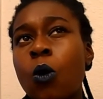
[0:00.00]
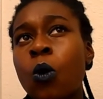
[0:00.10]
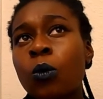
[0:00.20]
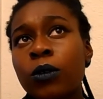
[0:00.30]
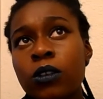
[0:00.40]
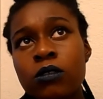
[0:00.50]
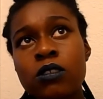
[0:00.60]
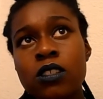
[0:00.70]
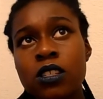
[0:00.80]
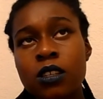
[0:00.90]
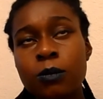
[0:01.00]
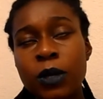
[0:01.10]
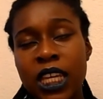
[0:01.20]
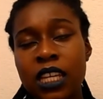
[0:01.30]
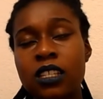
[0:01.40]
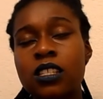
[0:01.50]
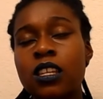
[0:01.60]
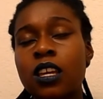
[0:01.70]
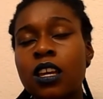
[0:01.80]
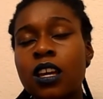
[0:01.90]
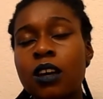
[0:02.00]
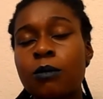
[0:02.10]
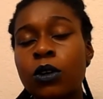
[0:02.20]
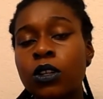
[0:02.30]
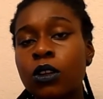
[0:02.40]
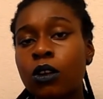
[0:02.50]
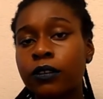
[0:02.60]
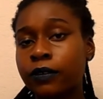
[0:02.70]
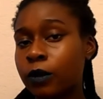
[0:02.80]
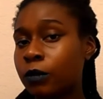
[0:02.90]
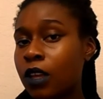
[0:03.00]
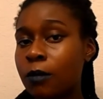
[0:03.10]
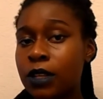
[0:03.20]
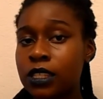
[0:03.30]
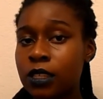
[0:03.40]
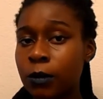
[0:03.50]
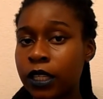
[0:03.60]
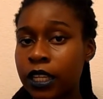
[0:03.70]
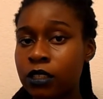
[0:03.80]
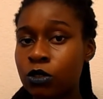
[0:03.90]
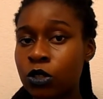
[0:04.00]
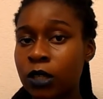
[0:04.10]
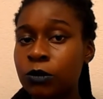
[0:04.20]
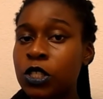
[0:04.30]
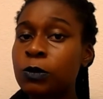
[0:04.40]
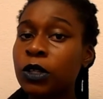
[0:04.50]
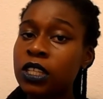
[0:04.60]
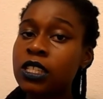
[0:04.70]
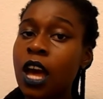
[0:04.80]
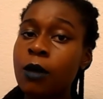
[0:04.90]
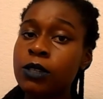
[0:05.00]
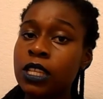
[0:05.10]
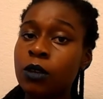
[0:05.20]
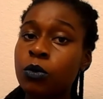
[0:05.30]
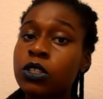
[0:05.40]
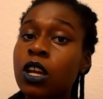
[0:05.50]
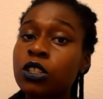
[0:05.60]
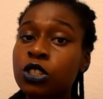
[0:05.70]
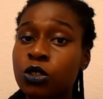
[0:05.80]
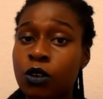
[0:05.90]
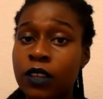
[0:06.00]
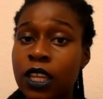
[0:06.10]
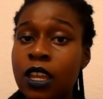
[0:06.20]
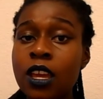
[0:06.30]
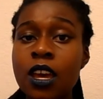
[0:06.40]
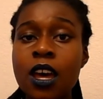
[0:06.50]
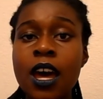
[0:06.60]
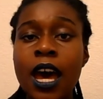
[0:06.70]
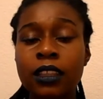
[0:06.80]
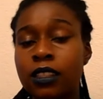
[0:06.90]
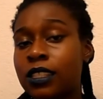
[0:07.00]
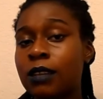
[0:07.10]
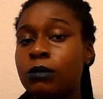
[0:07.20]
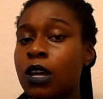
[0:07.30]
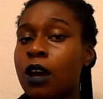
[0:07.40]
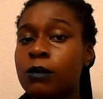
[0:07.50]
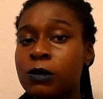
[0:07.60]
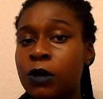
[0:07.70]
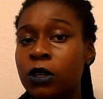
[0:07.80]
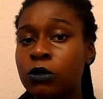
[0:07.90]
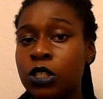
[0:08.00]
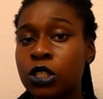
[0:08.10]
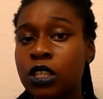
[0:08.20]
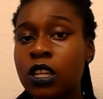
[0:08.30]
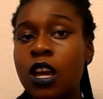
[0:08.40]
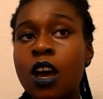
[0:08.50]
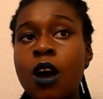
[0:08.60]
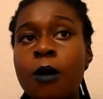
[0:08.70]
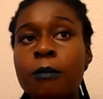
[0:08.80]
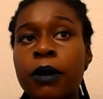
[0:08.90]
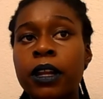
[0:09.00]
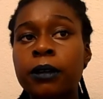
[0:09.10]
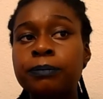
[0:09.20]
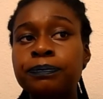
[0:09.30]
almost picked a monologue from A Midsummer Night's Dream just because I was in a production of it at the same time as my audition. But